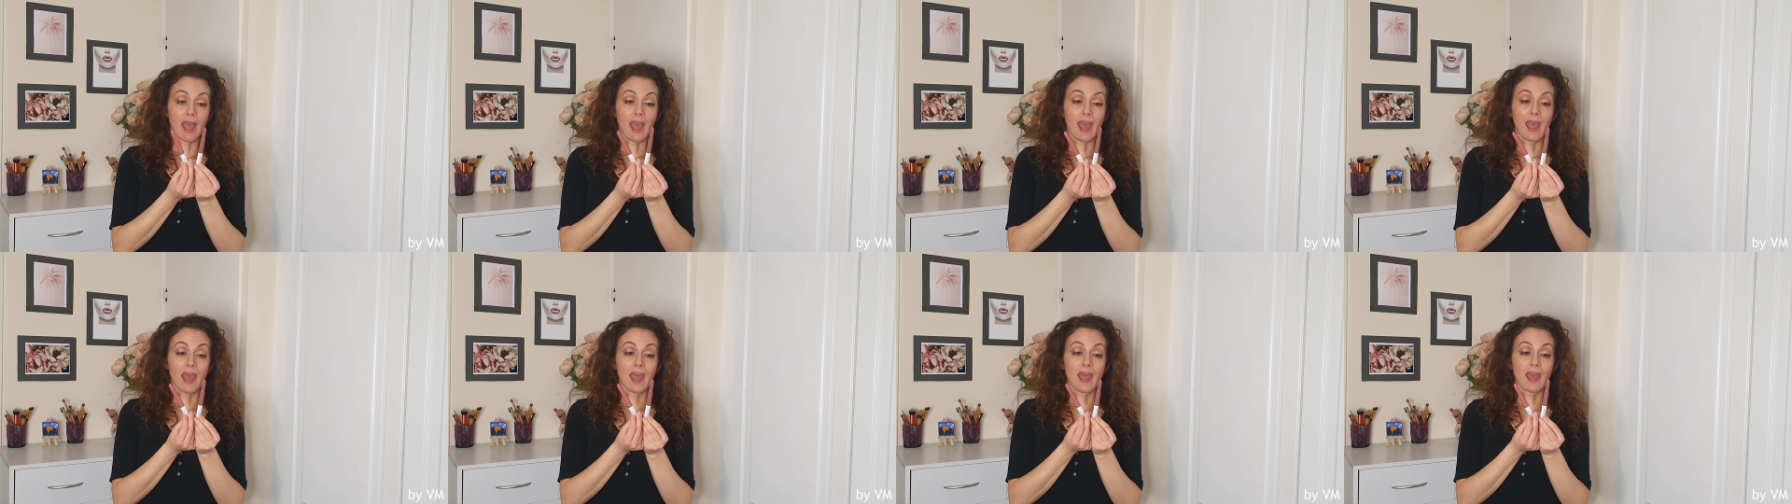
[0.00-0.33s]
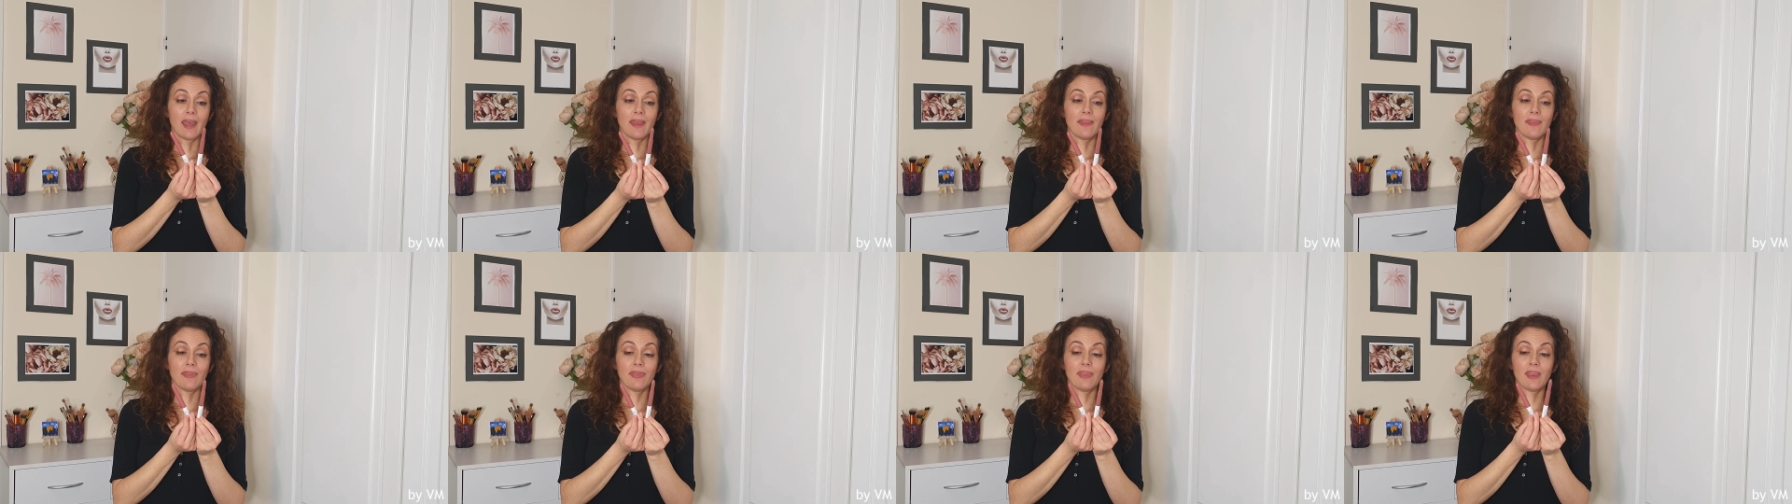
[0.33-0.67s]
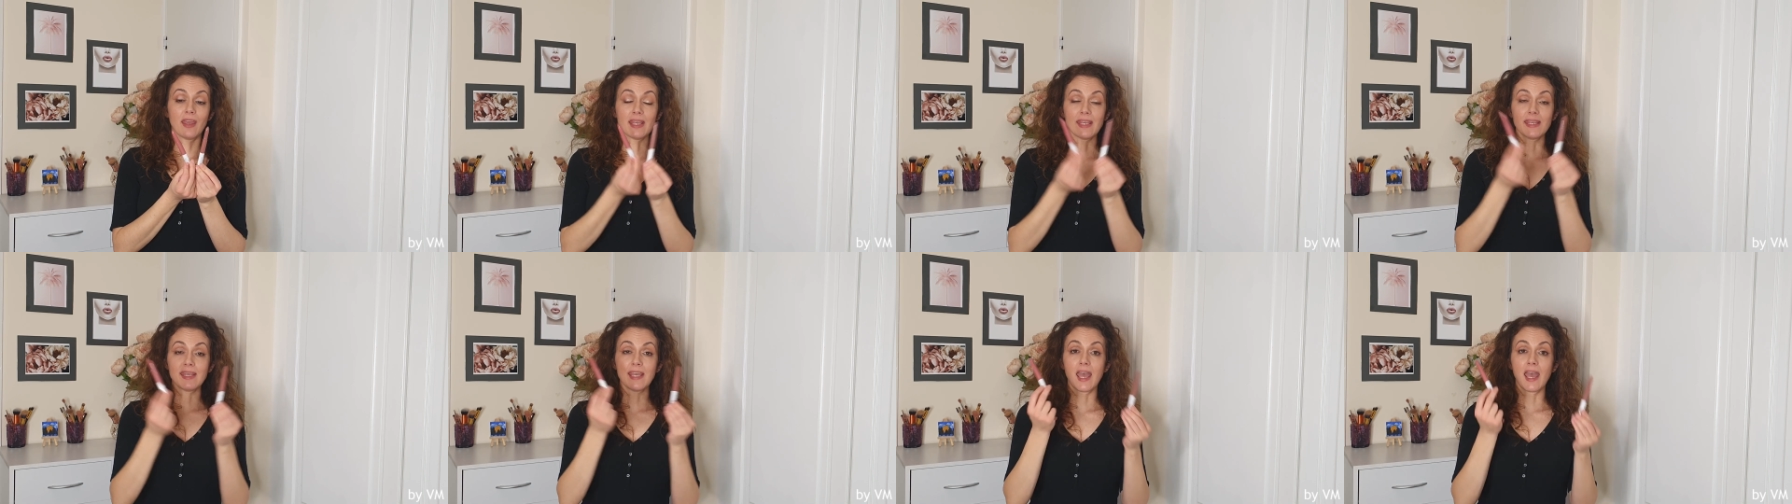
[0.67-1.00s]
And
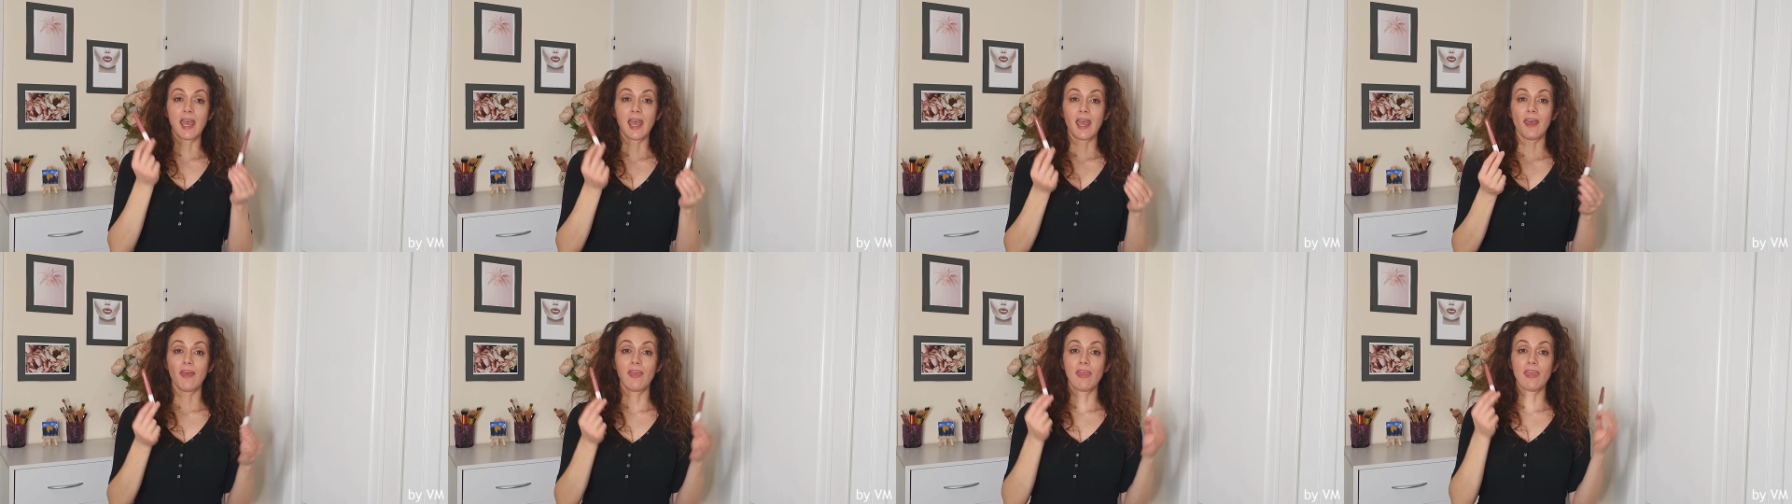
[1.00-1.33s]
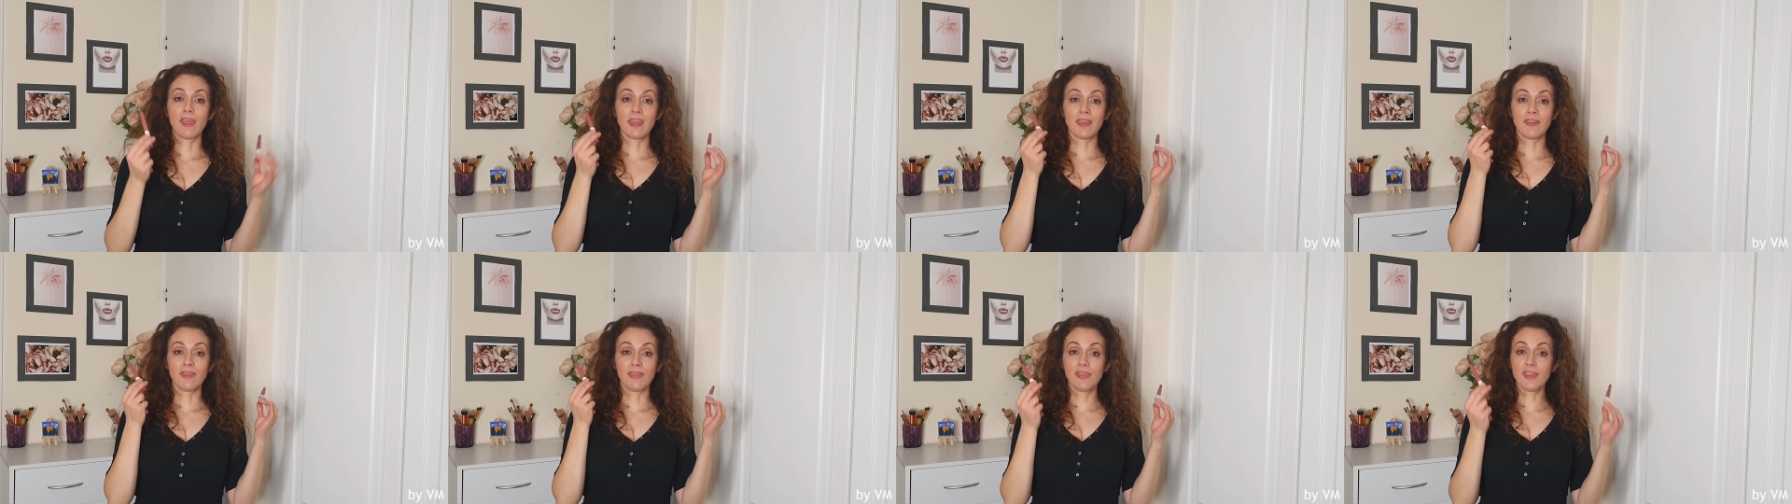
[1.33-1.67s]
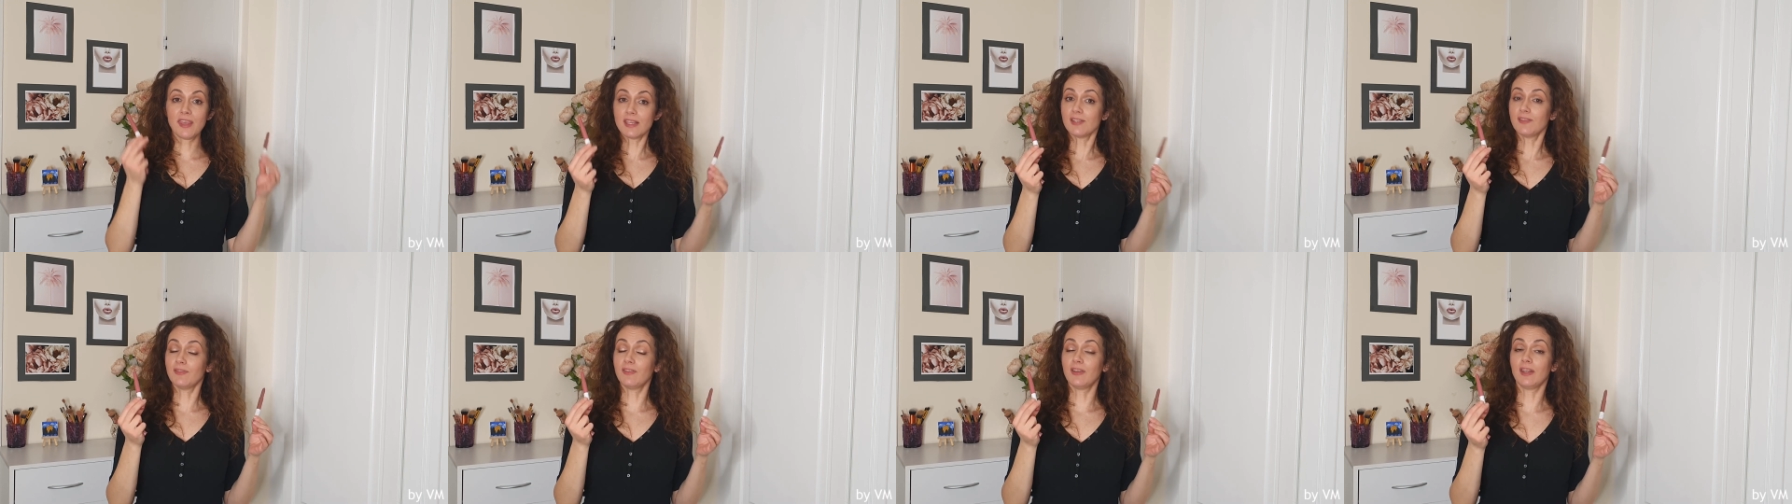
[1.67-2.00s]
yeah, in
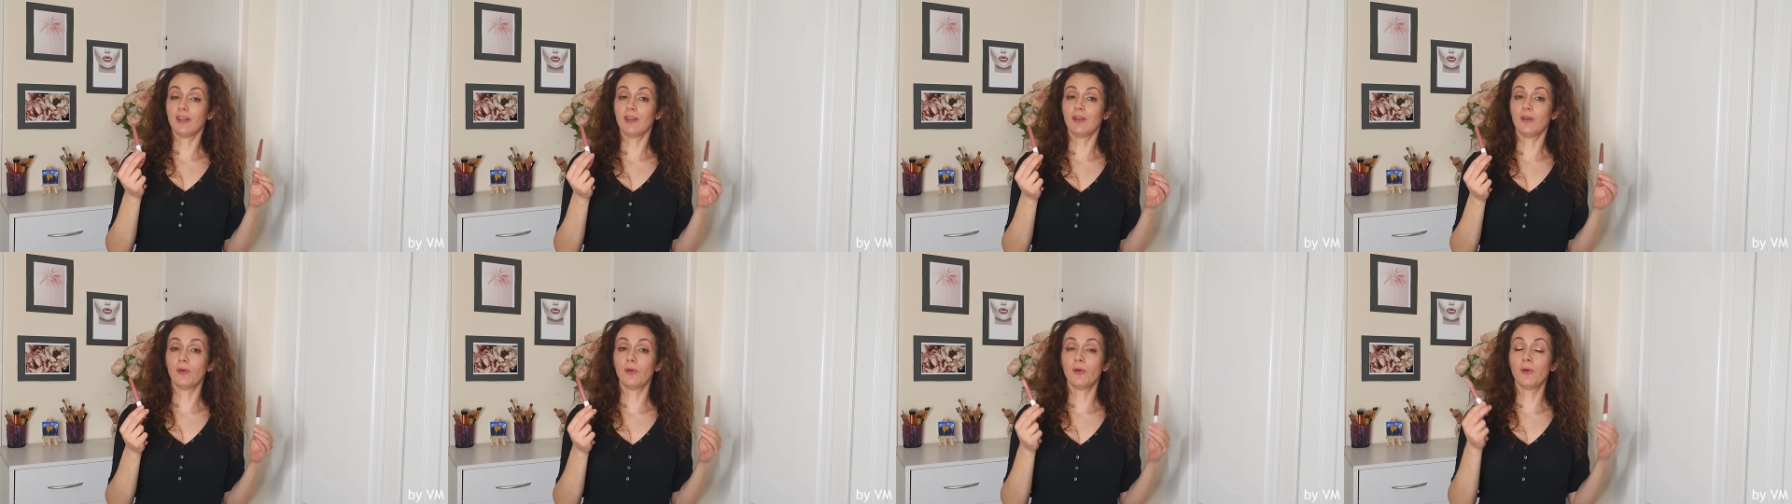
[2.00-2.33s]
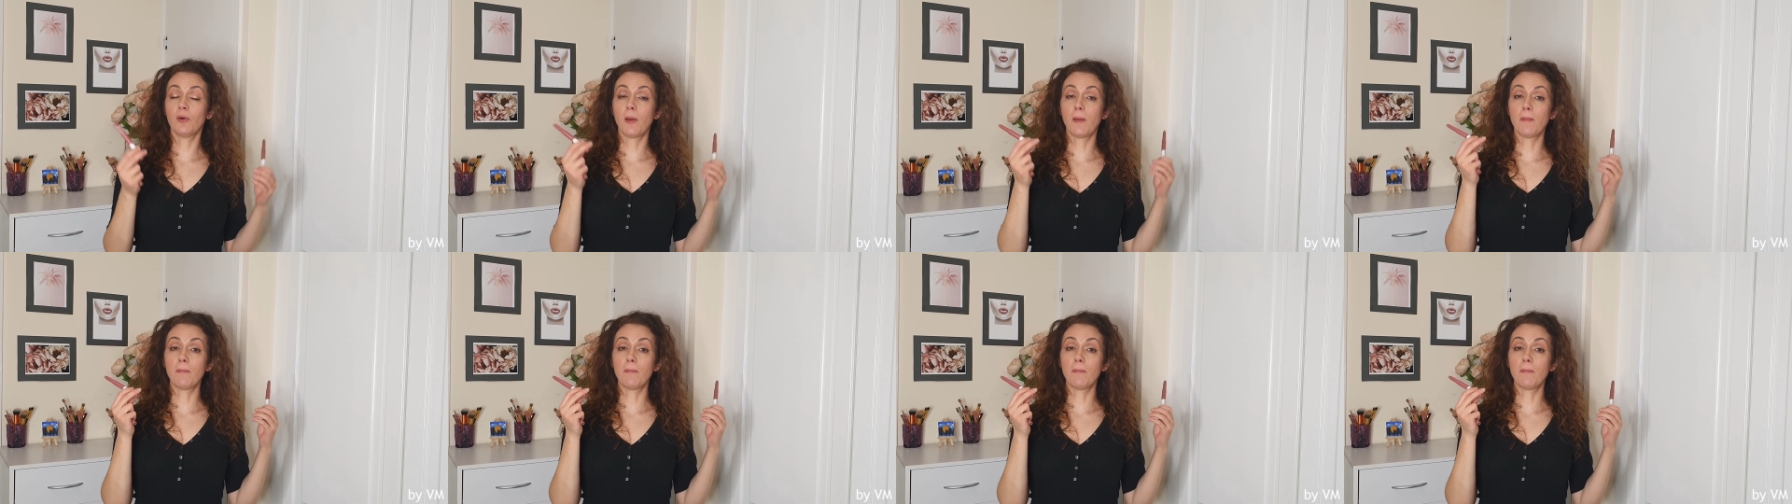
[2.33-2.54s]
this video,